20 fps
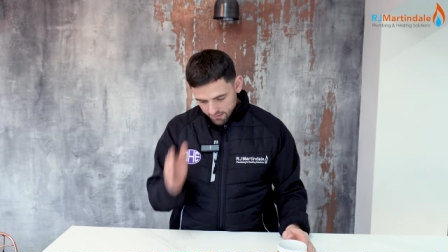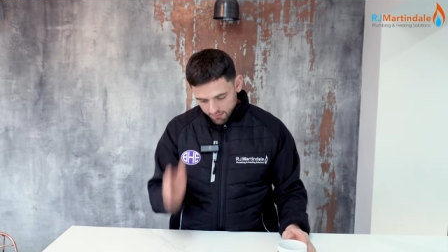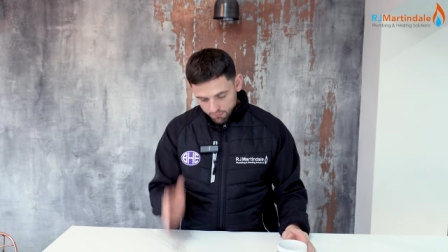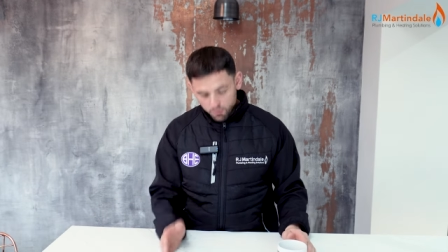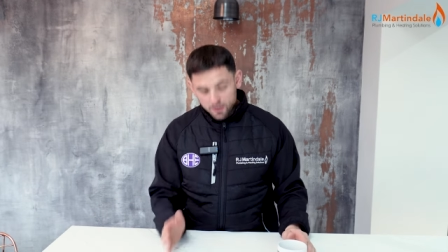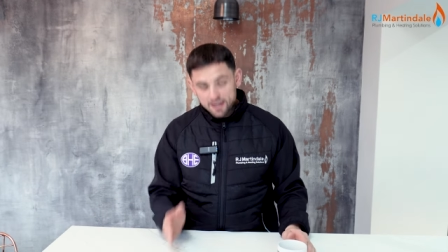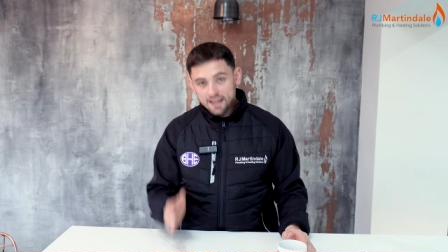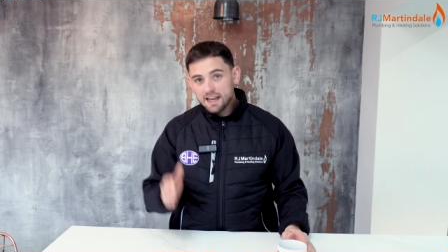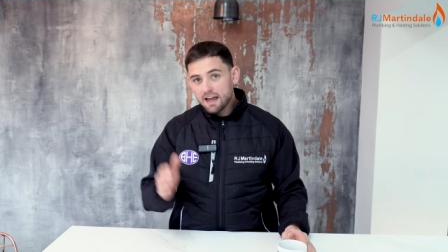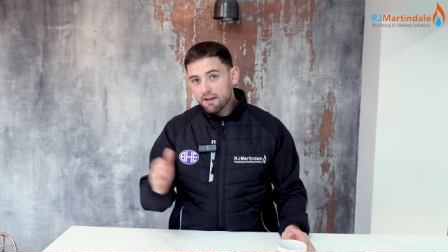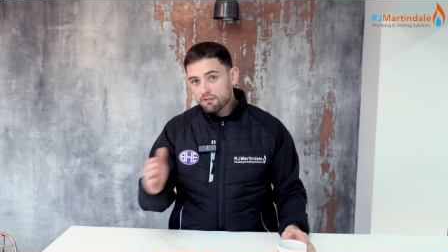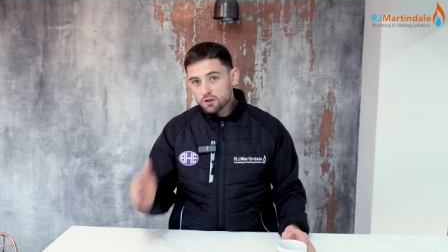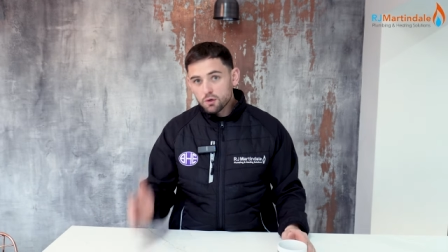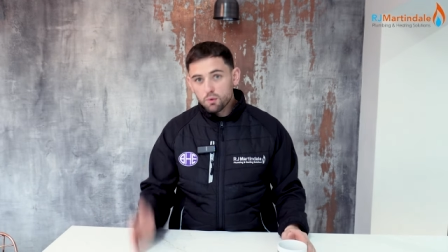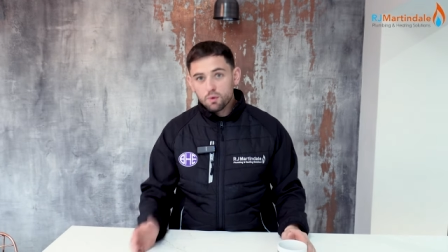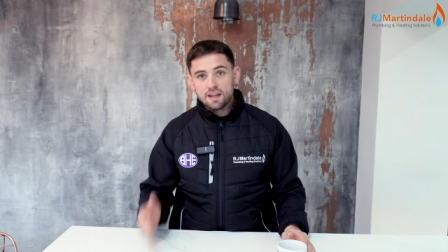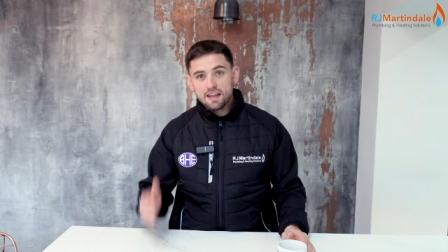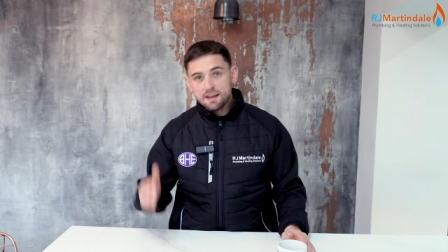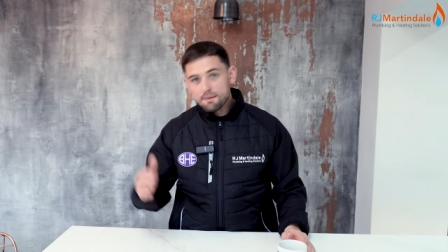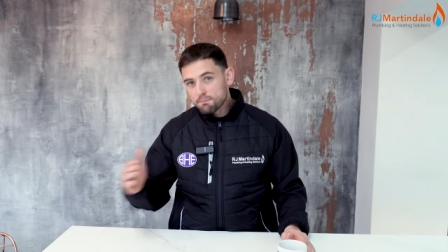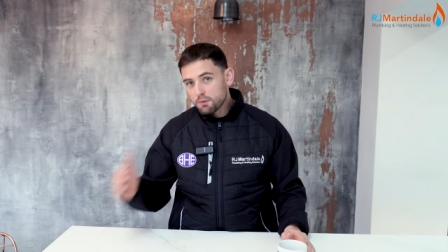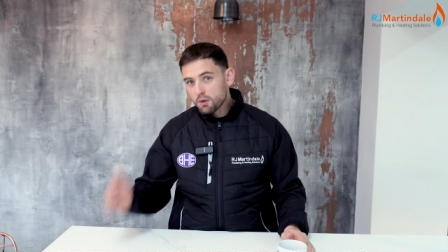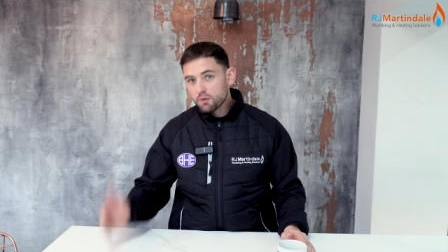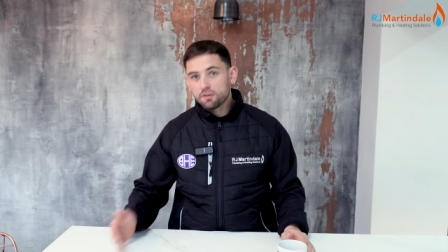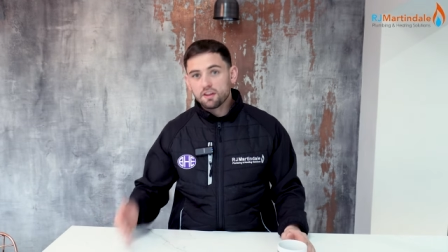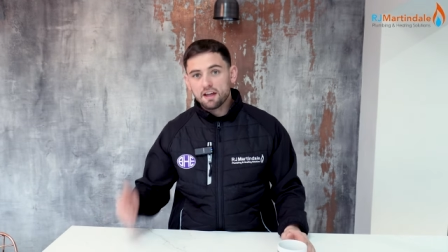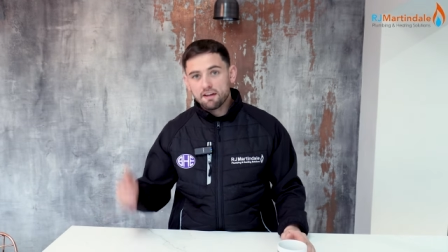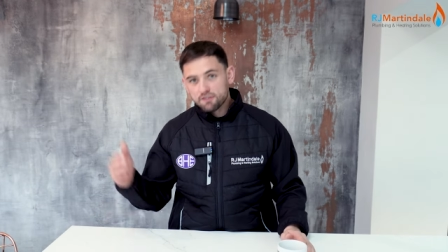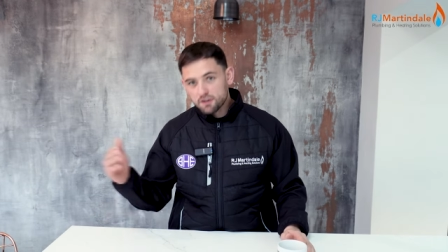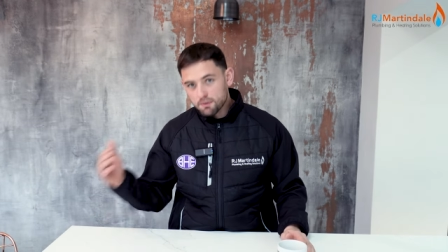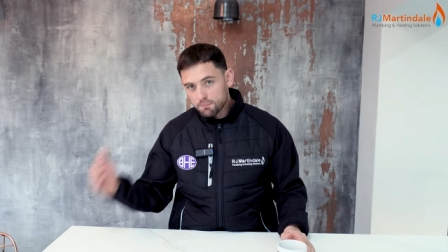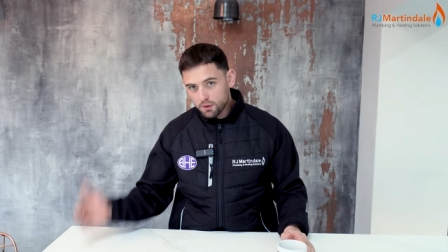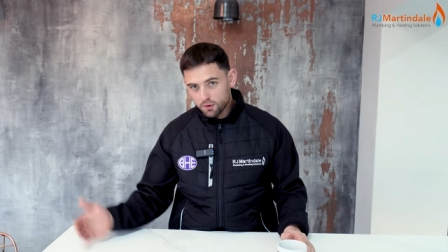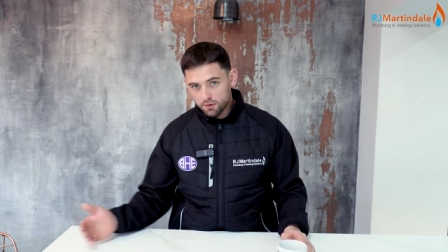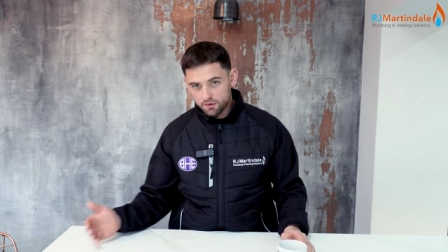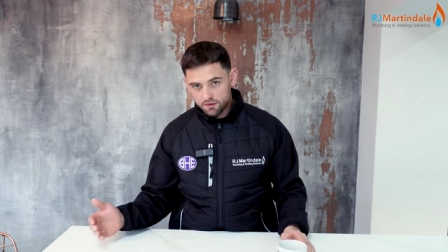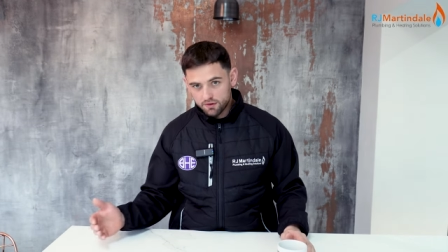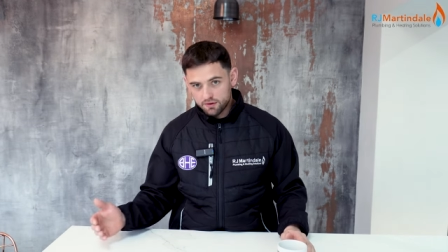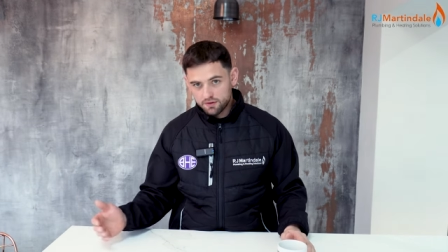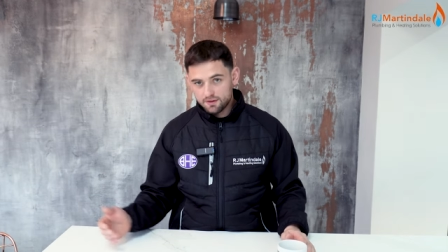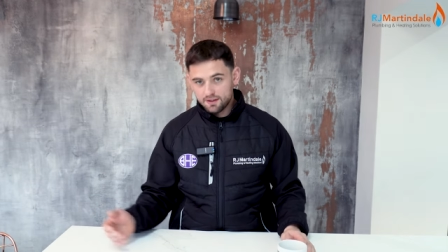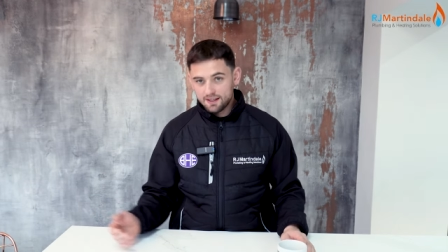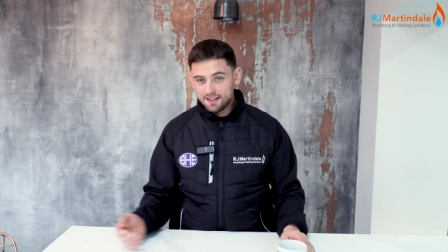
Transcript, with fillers: Week after week, month after month.